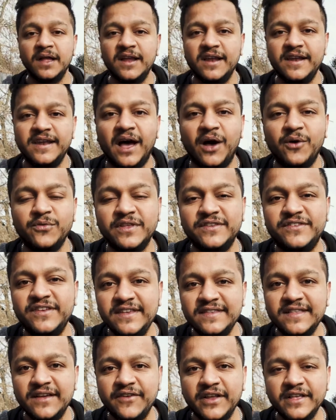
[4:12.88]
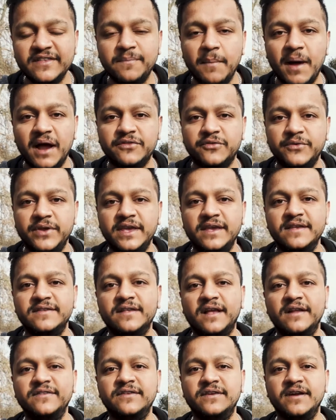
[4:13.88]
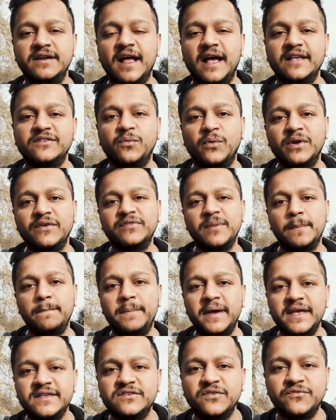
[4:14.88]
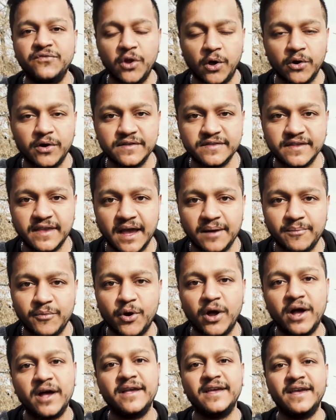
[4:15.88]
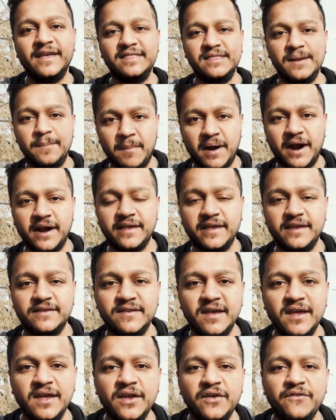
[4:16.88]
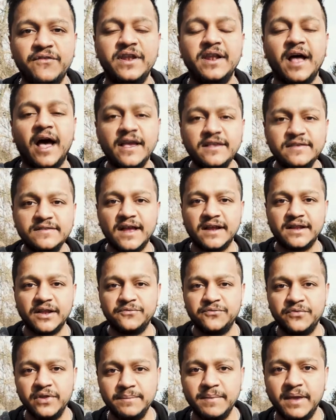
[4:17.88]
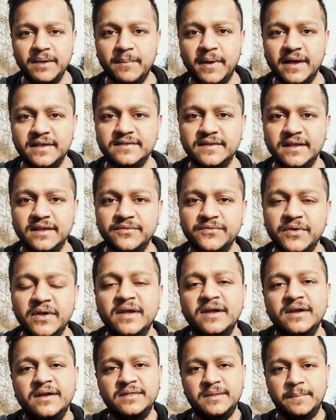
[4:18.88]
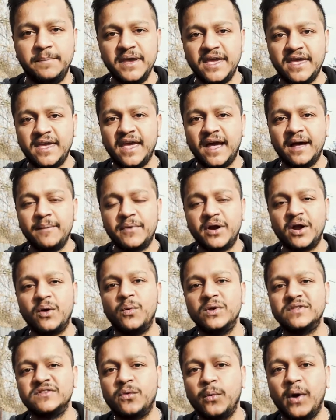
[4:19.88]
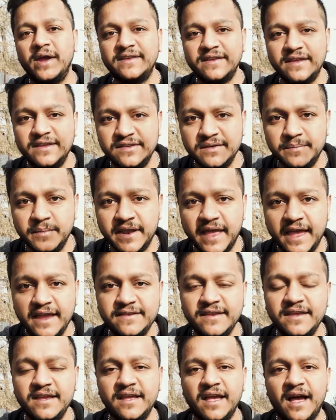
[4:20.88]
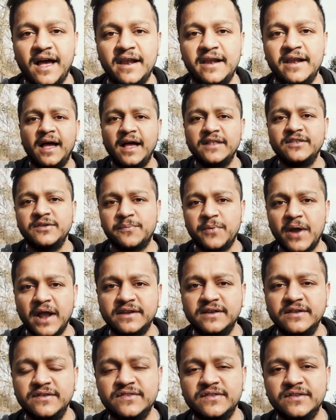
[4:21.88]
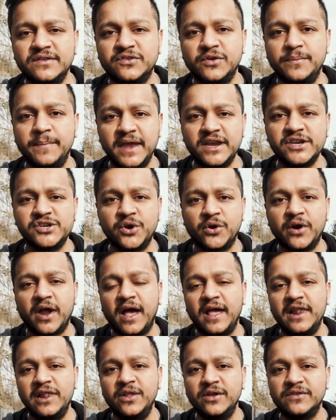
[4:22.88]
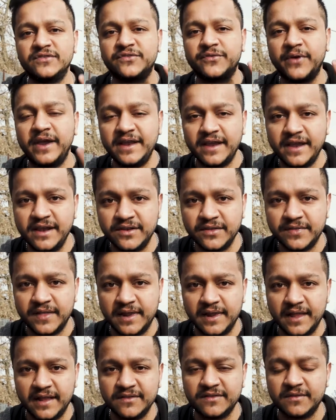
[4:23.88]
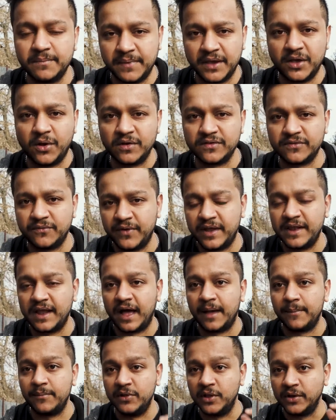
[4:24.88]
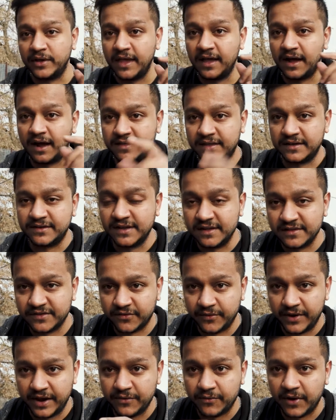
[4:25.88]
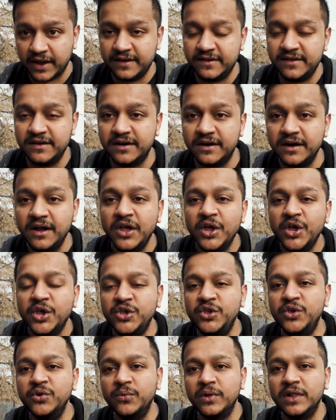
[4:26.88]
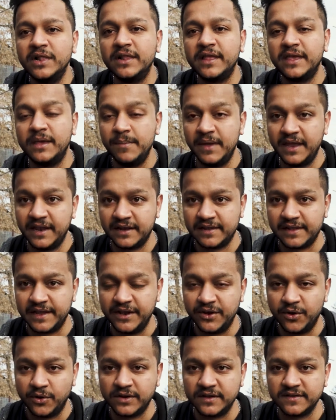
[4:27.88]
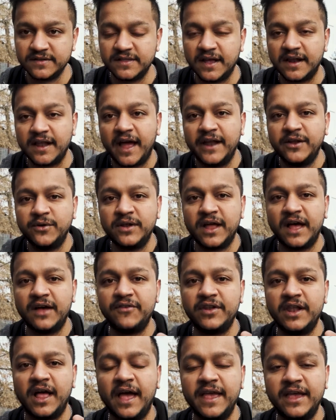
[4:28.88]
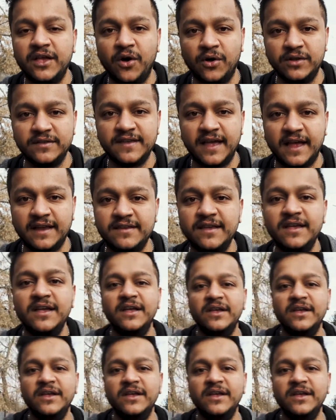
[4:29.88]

now, the G7X Mark III is considered as one of the best vloggers camera in the market. When I started filming myself, the big camera was quite intimidating and I had to practice to make sure I look straight into the lens, because when I'm looking at the tilt screen right here, you will immediately notice that I don't have an eye contact.